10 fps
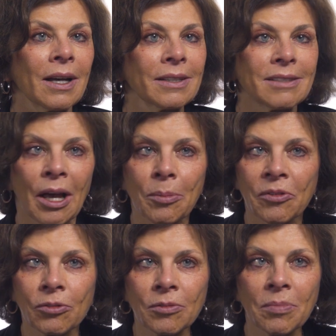adopt
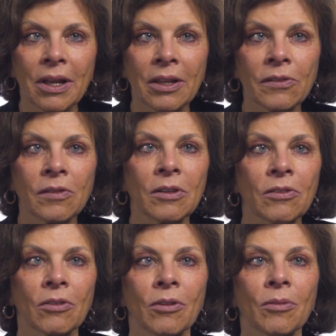certain
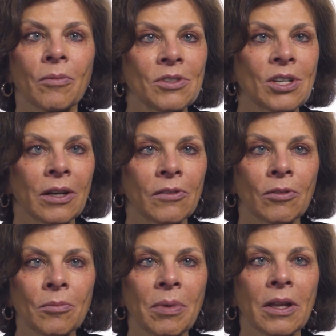policies or reject
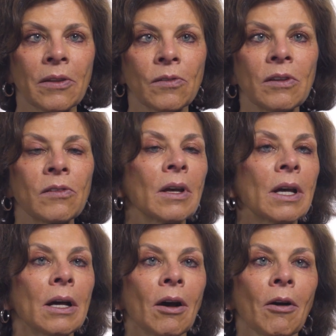certain policies.
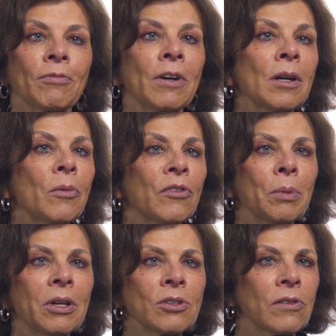Freedom of
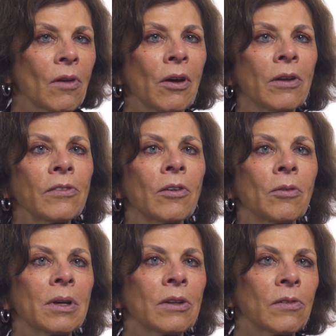speech is
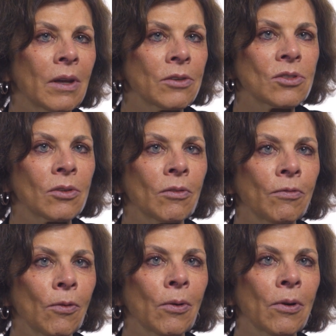also essential
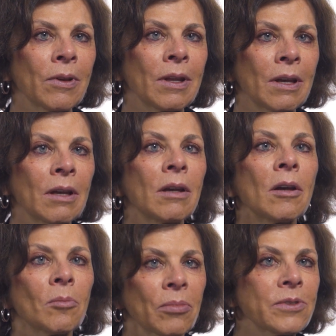for the
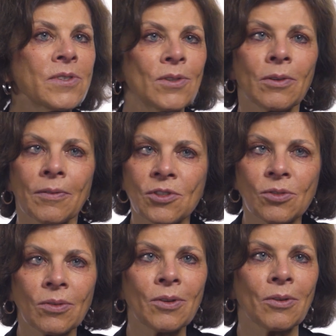pursuit of
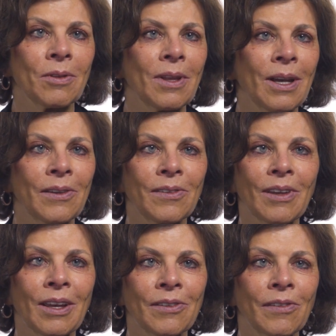truth. As
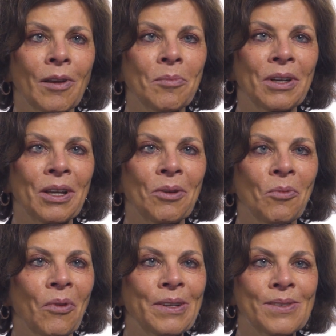somebody
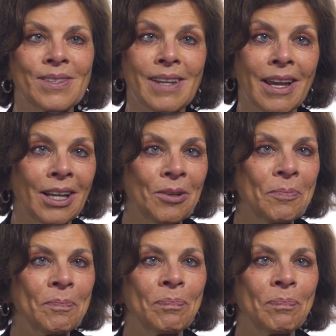once said,